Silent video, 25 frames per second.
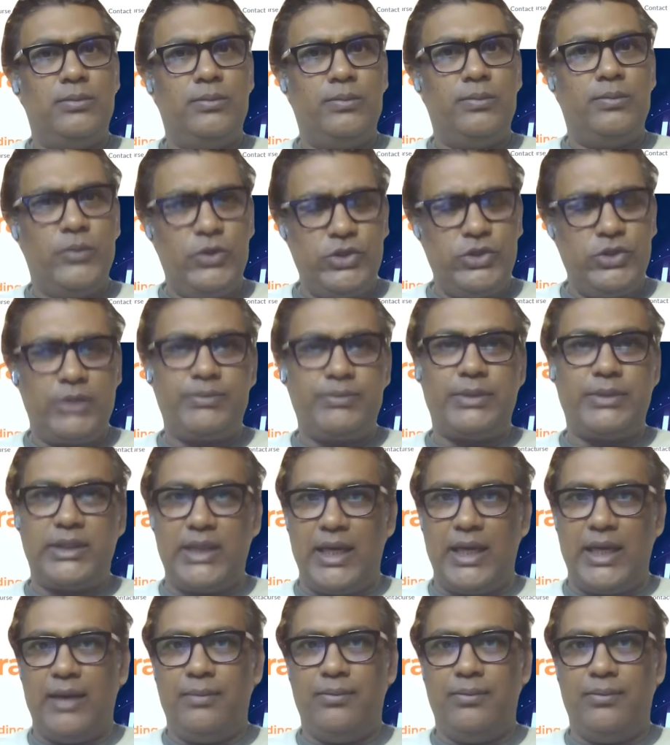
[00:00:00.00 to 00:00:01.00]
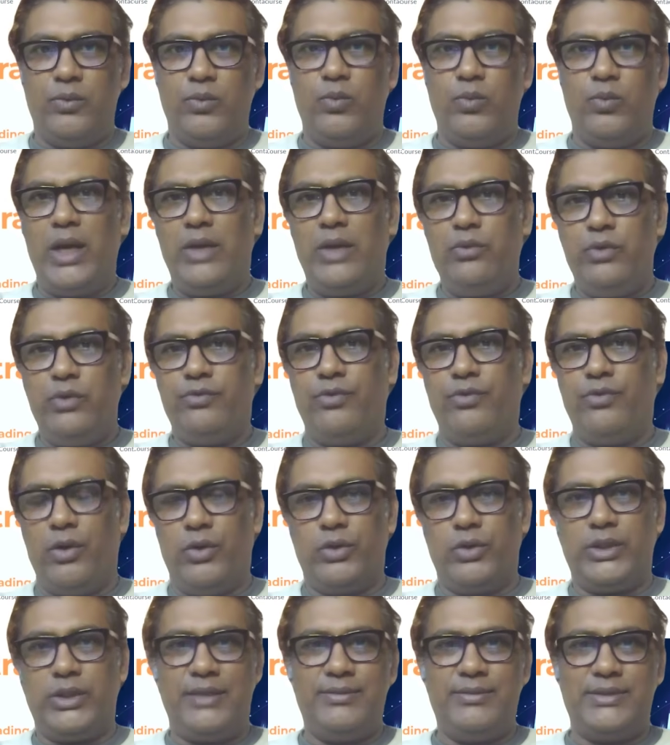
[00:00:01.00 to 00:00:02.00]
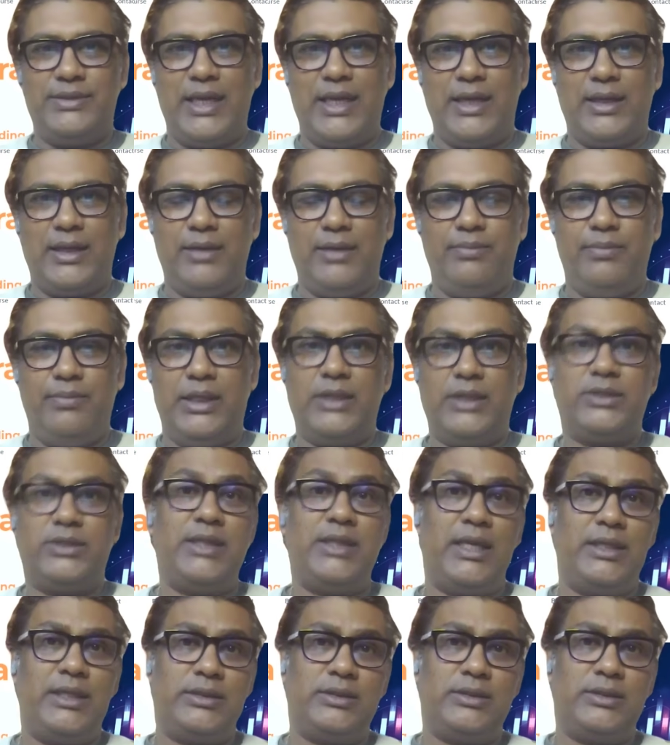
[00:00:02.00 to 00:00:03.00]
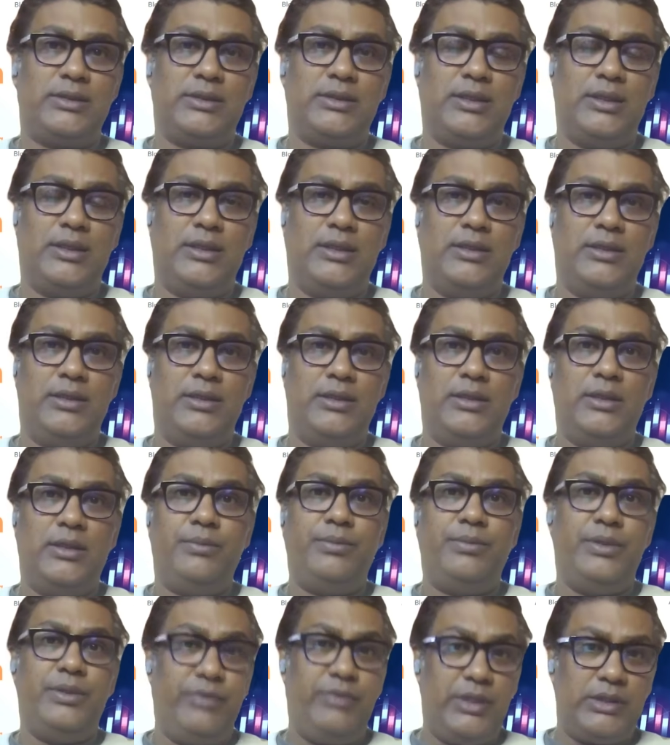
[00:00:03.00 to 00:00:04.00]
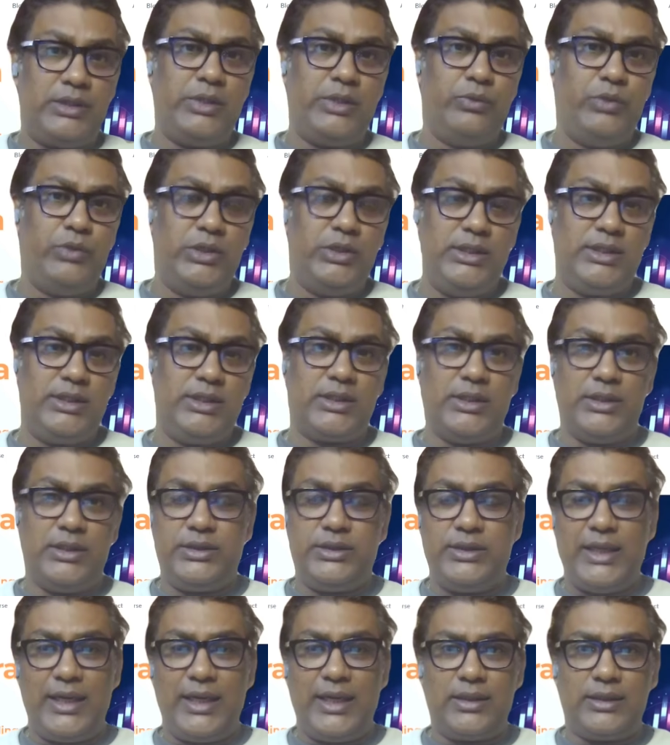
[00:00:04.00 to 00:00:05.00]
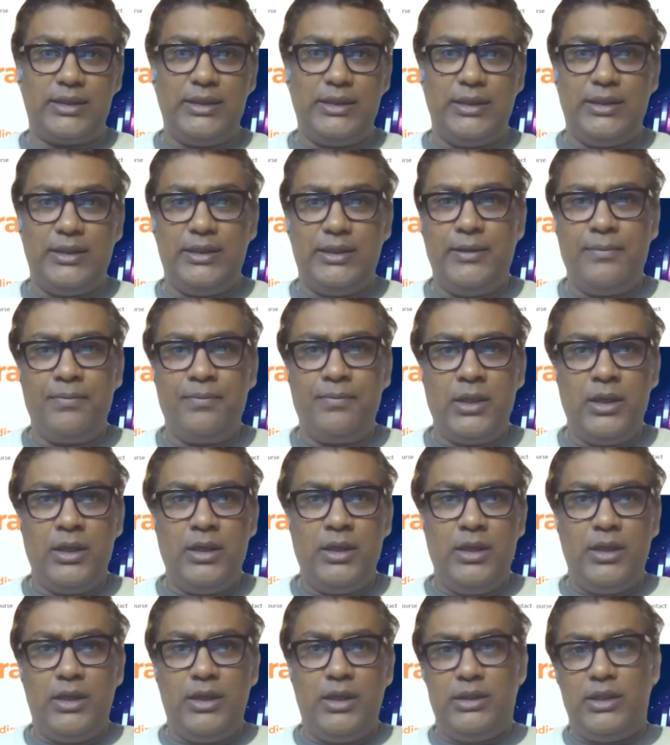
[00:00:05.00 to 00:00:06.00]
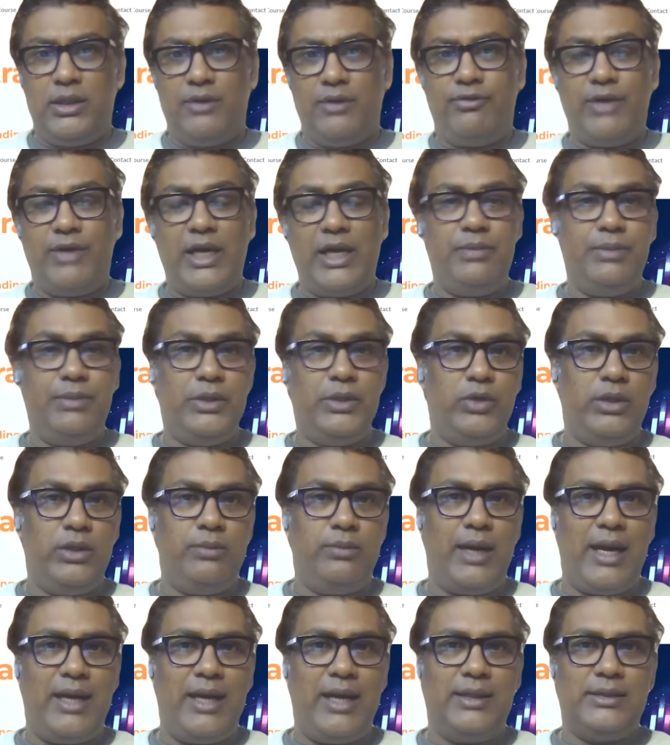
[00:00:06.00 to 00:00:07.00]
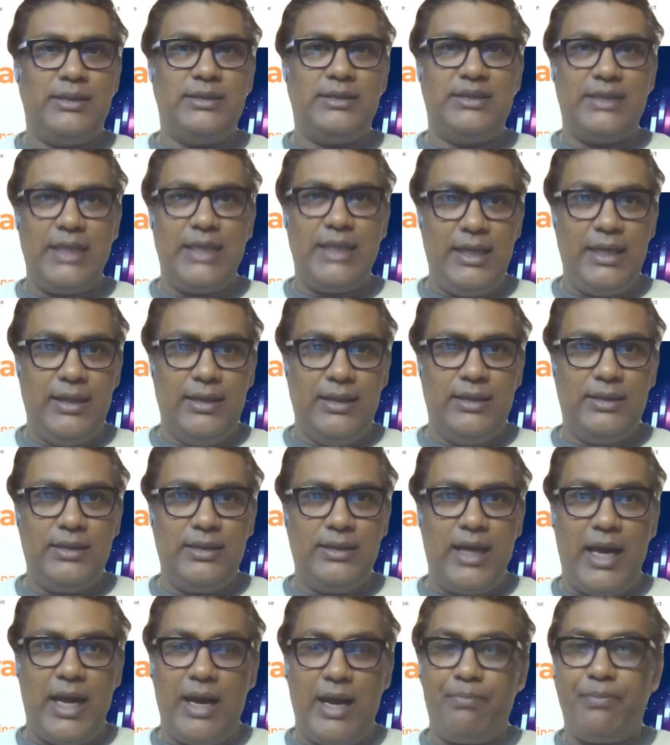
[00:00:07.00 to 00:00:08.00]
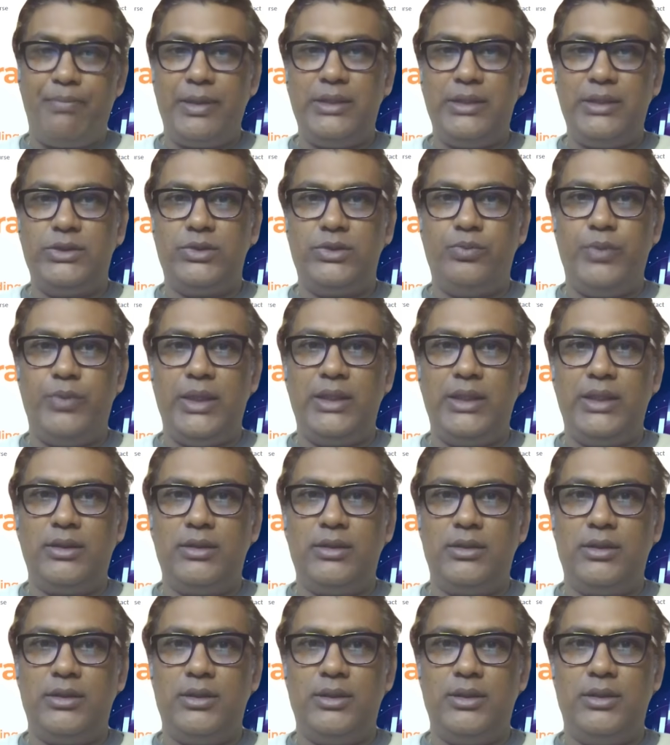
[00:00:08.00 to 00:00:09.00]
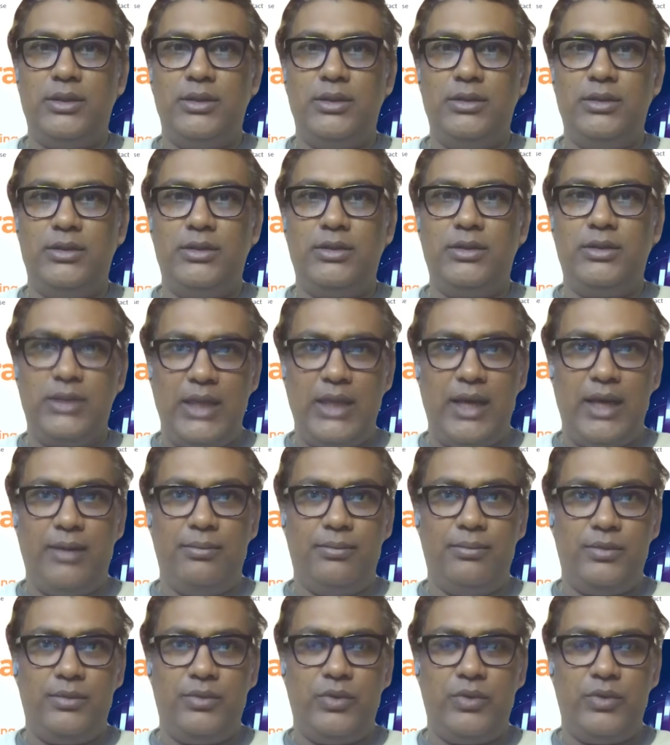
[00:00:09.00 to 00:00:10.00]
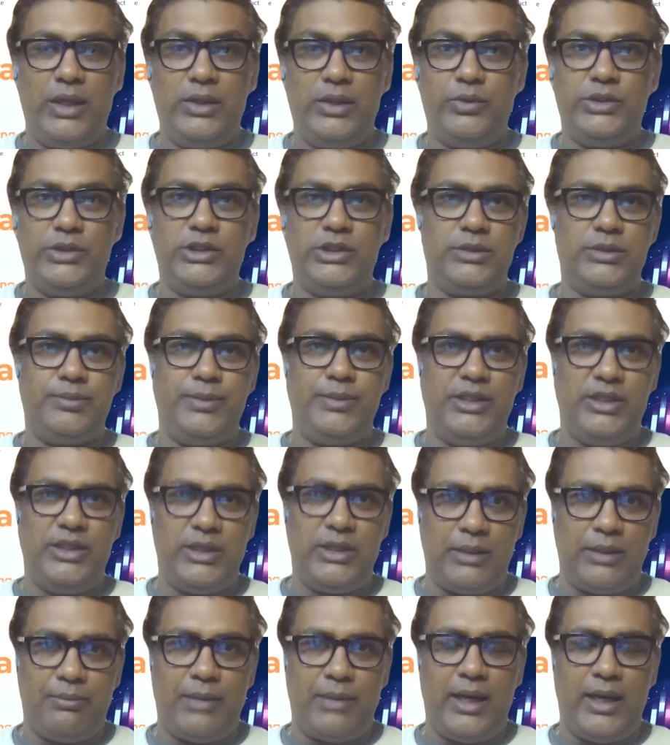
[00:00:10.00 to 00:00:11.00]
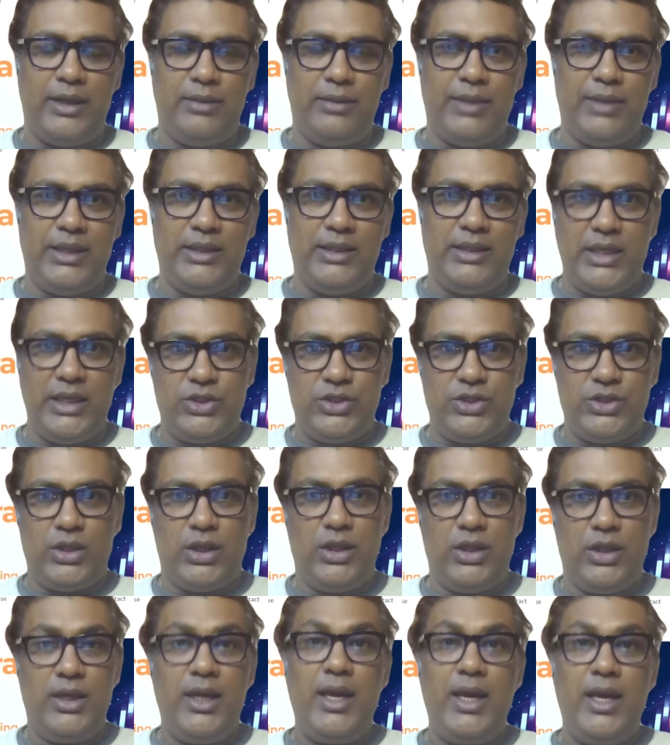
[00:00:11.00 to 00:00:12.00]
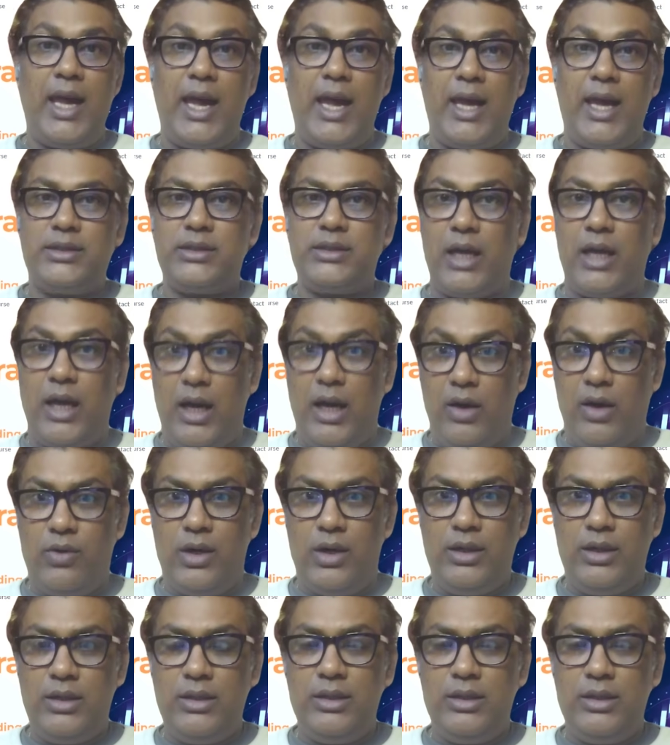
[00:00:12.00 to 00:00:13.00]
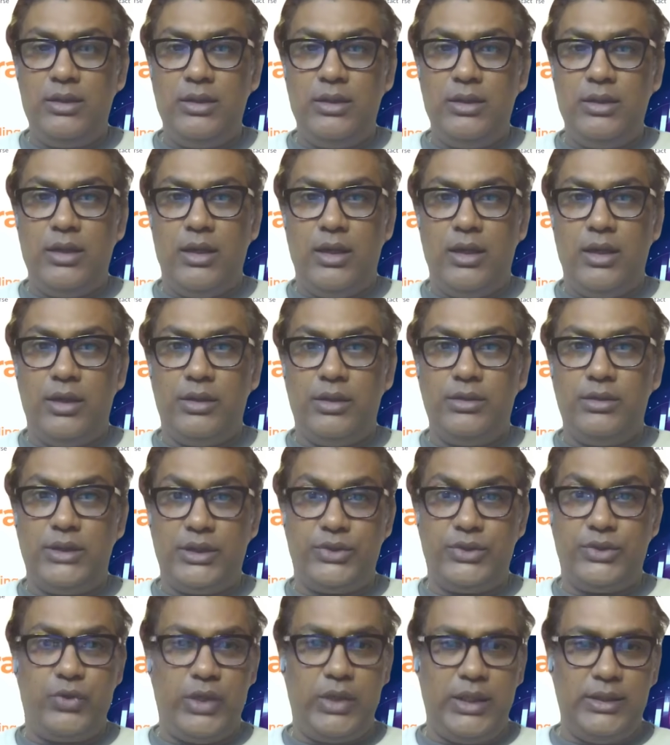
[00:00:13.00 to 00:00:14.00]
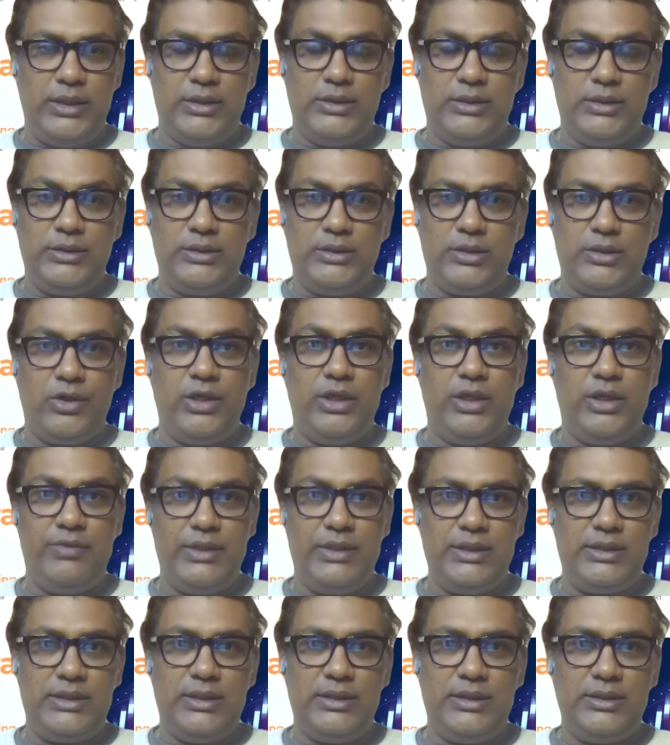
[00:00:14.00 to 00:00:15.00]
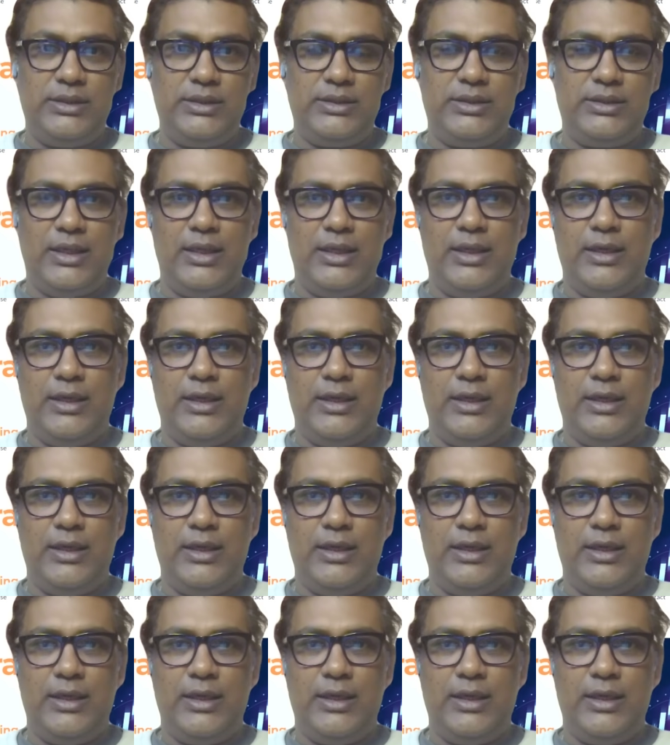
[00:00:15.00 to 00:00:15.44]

most of the time, why we follow time cycle? Because as previously we discussed that the fight between buyer and seller happens with time, right, which is predetermined by nature. As our the traders or investors